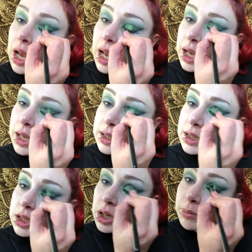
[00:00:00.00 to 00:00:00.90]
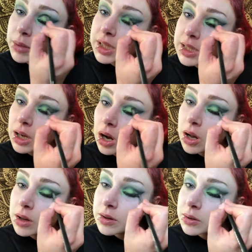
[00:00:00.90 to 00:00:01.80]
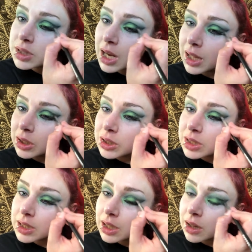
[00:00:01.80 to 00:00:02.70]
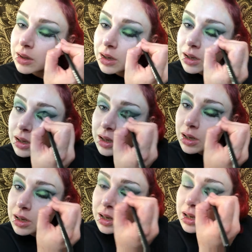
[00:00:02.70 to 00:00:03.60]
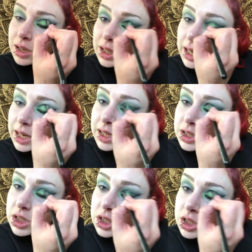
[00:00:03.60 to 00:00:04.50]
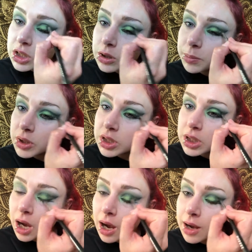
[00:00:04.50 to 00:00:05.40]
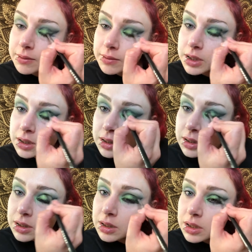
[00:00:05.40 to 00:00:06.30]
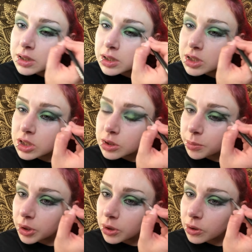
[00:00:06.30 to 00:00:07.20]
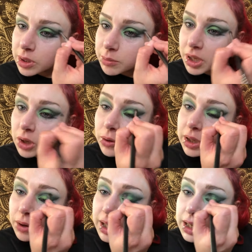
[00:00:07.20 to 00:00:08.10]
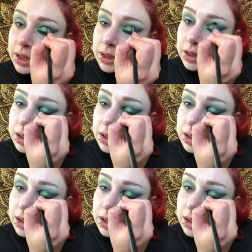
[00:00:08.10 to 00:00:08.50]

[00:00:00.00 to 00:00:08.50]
and start mixing all those colors together, getting a super soft, super creamy green gradient.